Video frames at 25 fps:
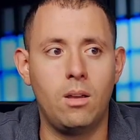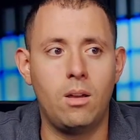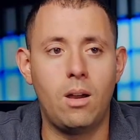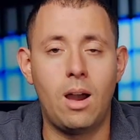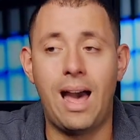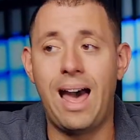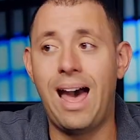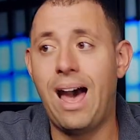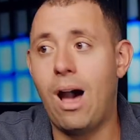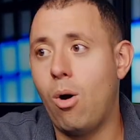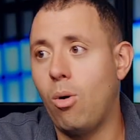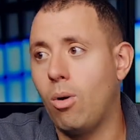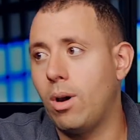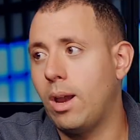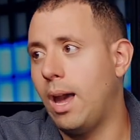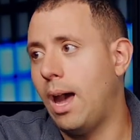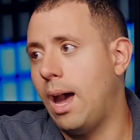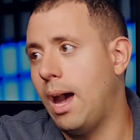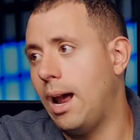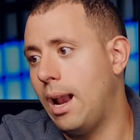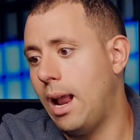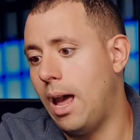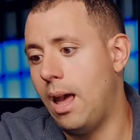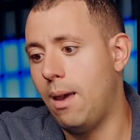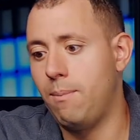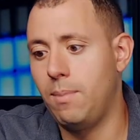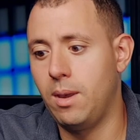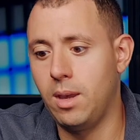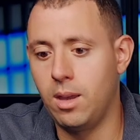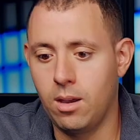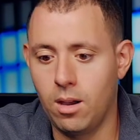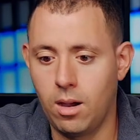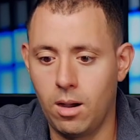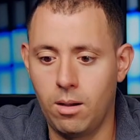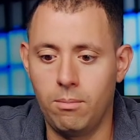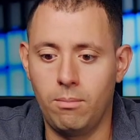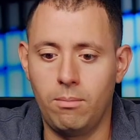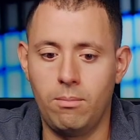How can I
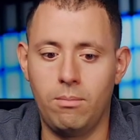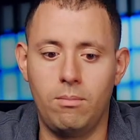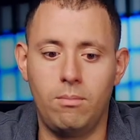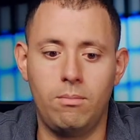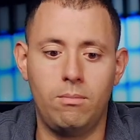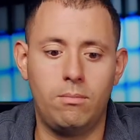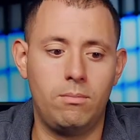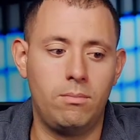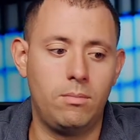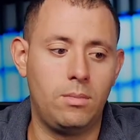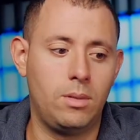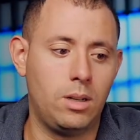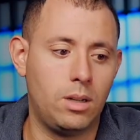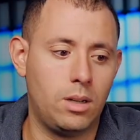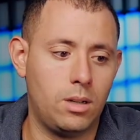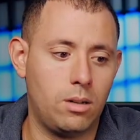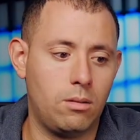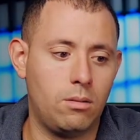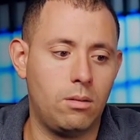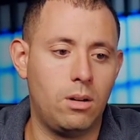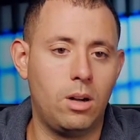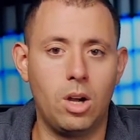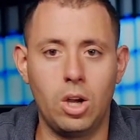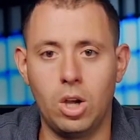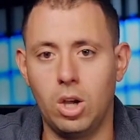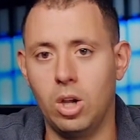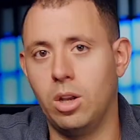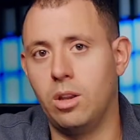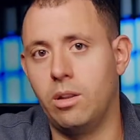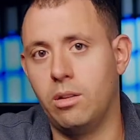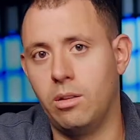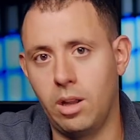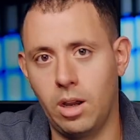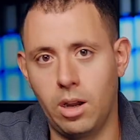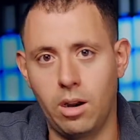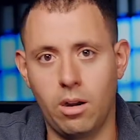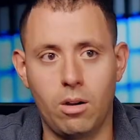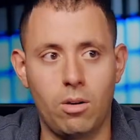become, you know, a good
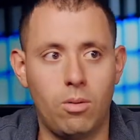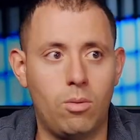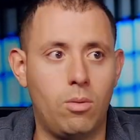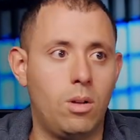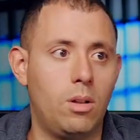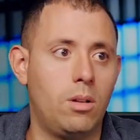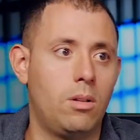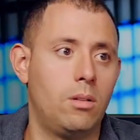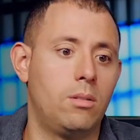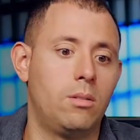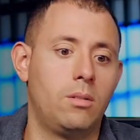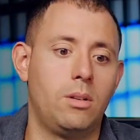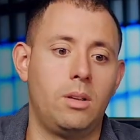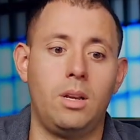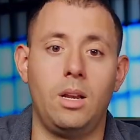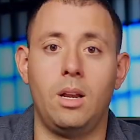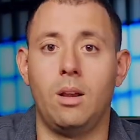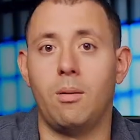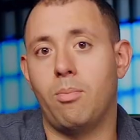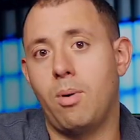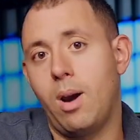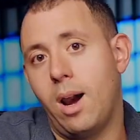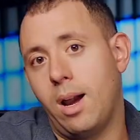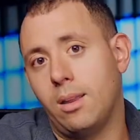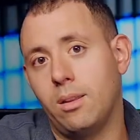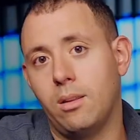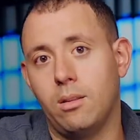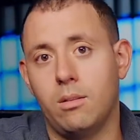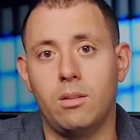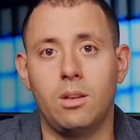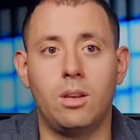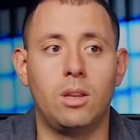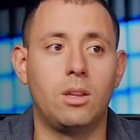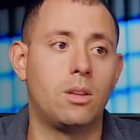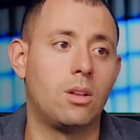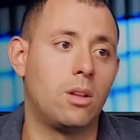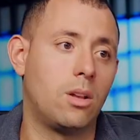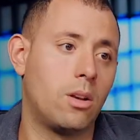singer? Well, you need to practice. You
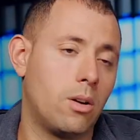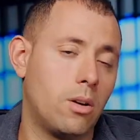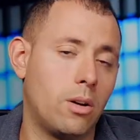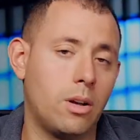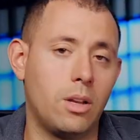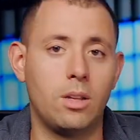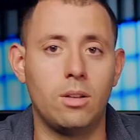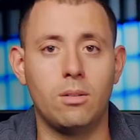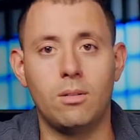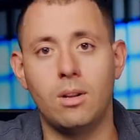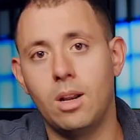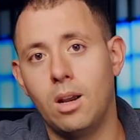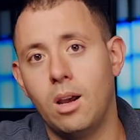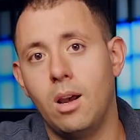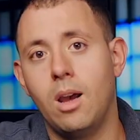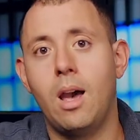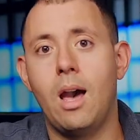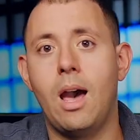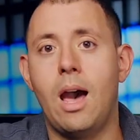need to learn.